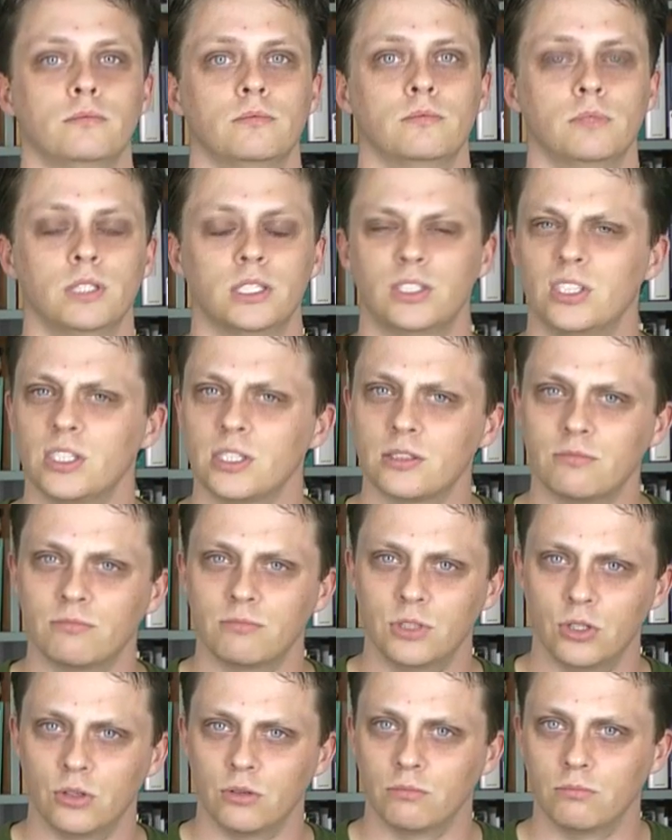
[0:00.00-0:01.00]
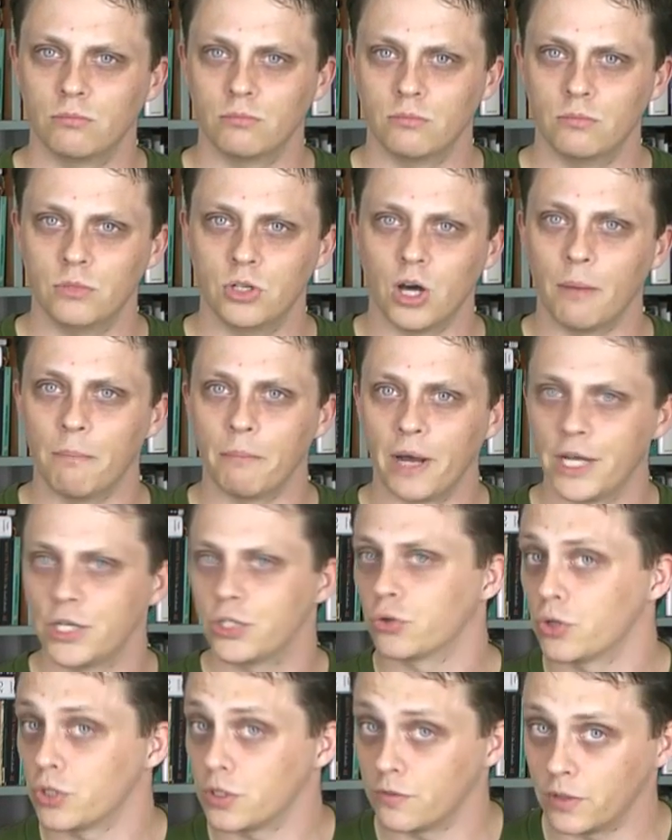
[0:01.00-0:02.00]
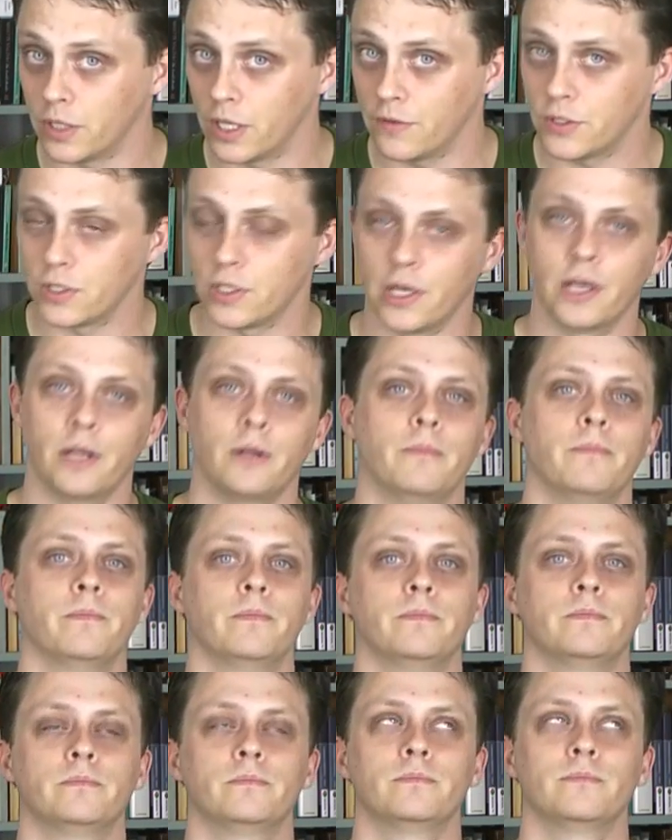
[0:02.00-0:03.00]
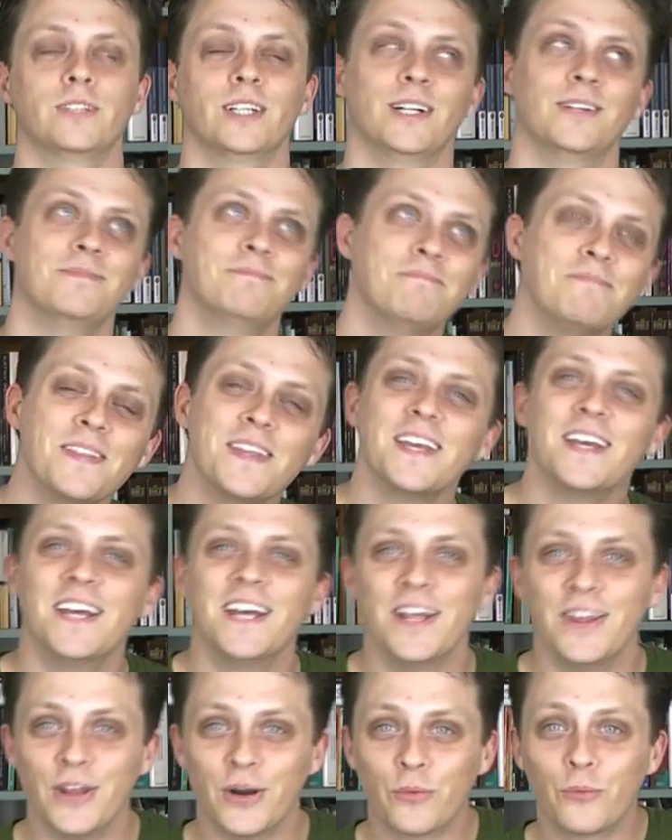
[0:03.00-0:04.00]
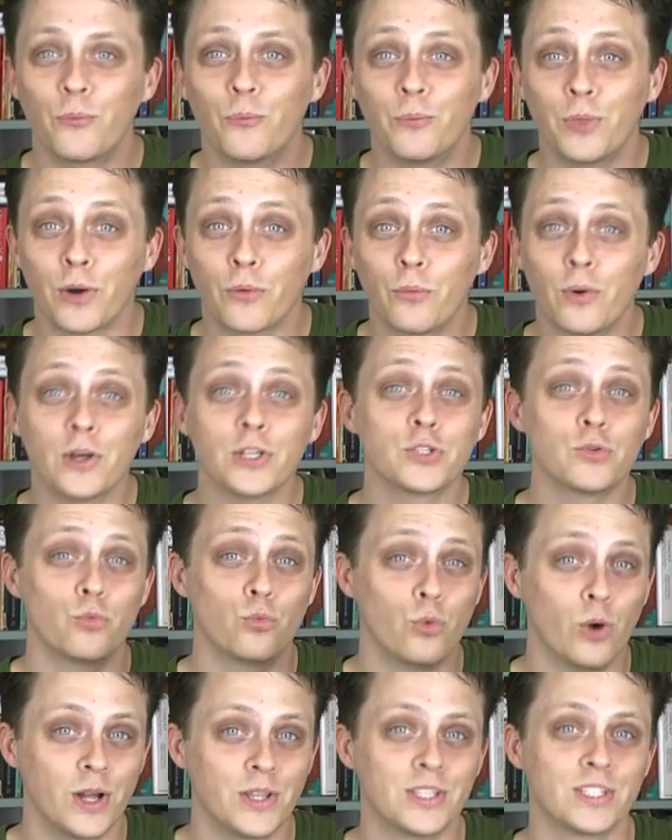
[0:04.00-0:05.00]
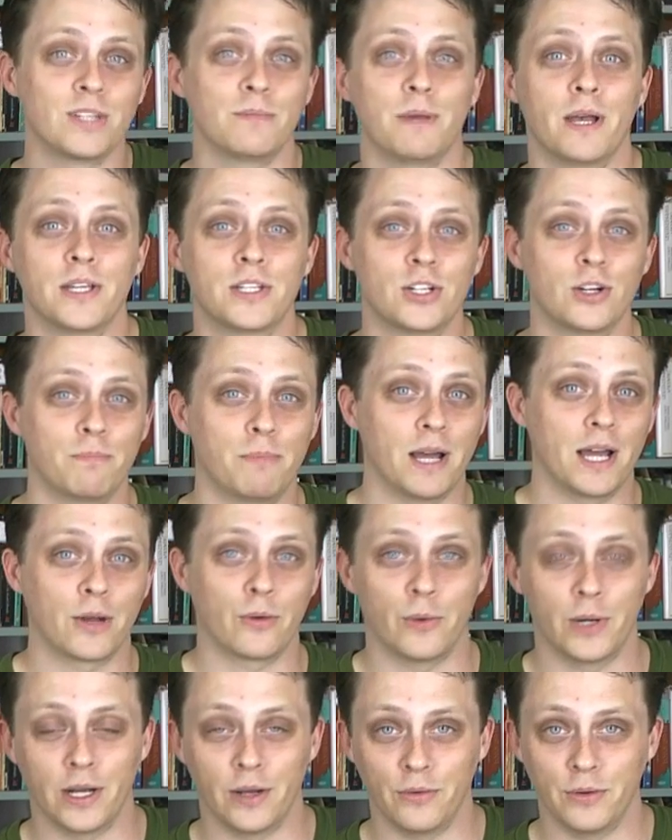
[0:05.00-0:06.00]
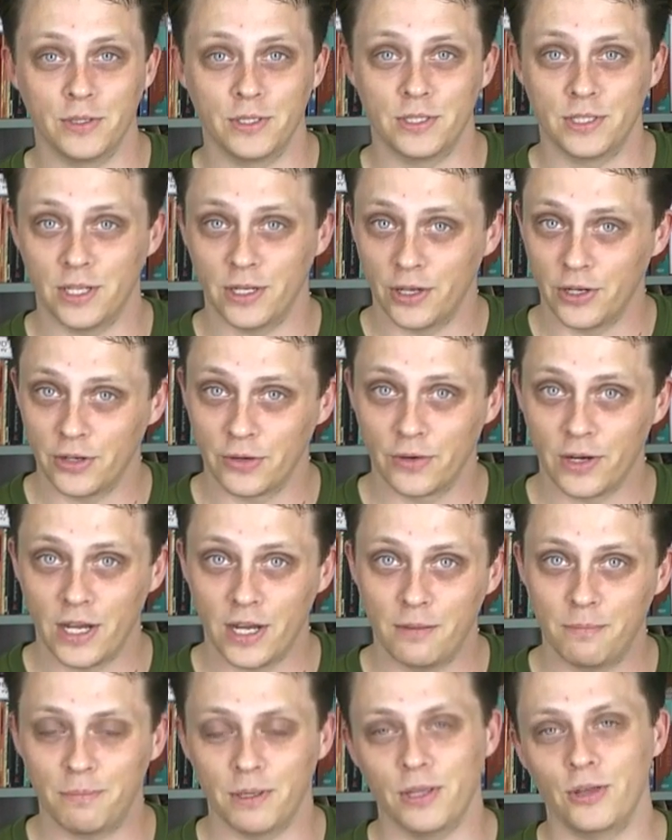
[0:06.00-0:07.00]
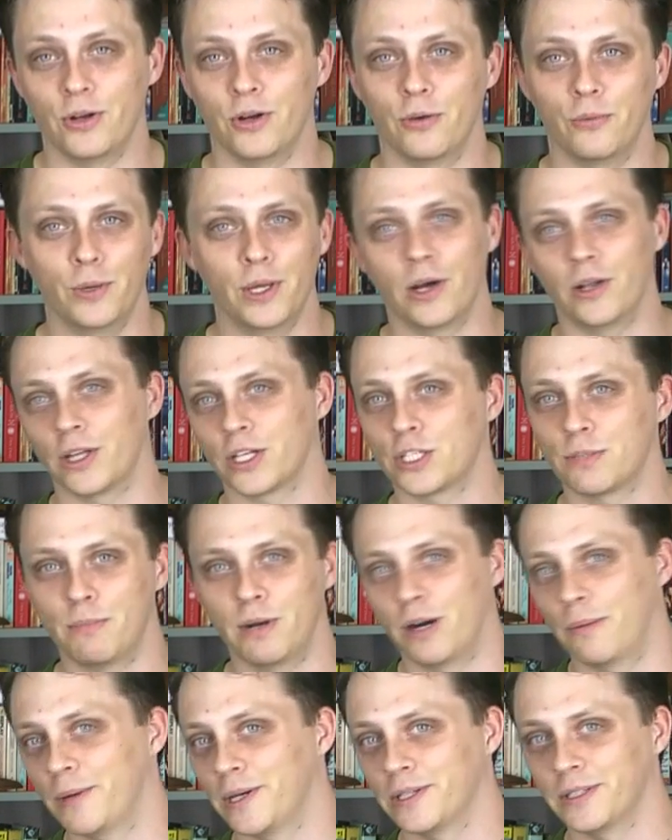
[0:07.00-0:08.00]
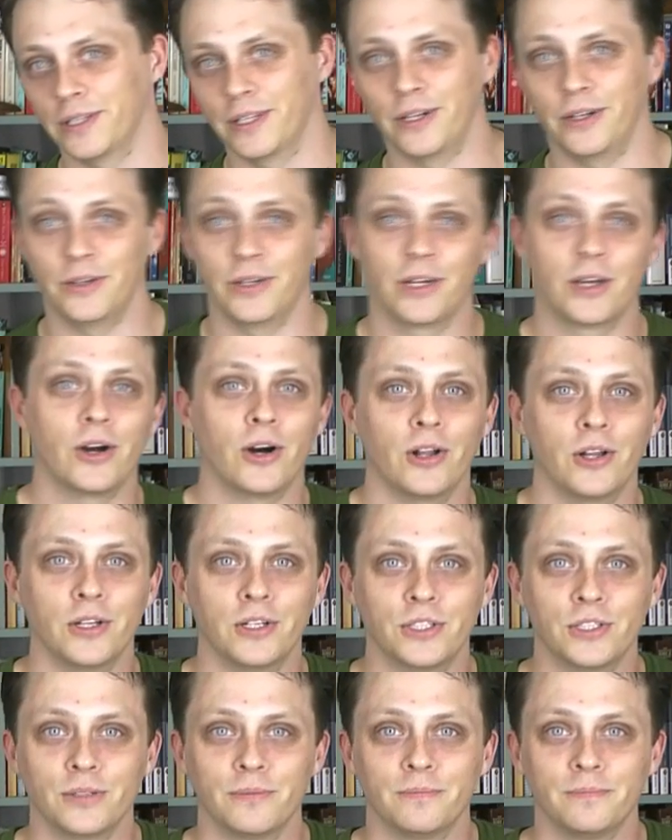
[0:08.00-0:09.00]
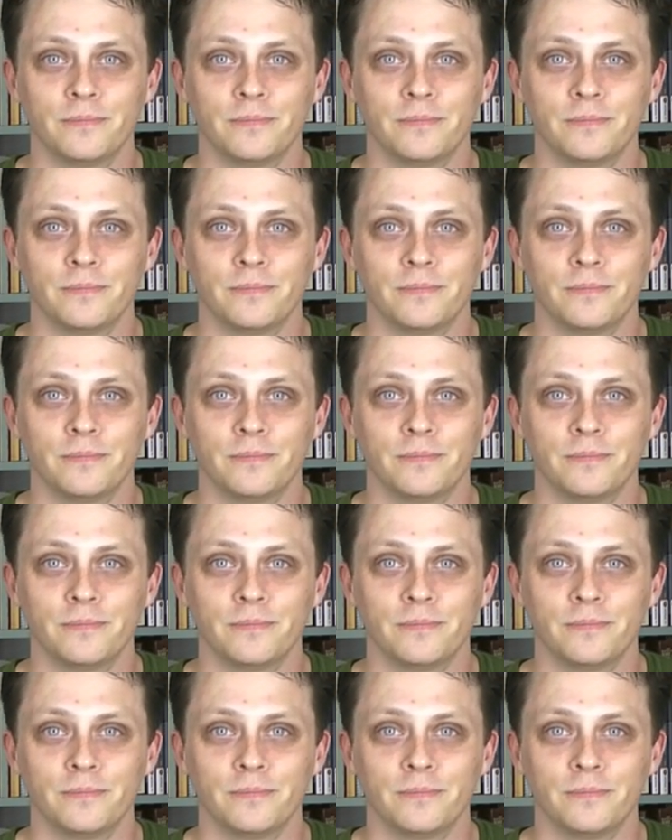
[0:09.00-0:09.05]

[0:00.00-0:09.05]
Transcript: It's just, not my choice of lifestyle. Well, there was one semester back when I was in undergrad, but we all experiment a little in college.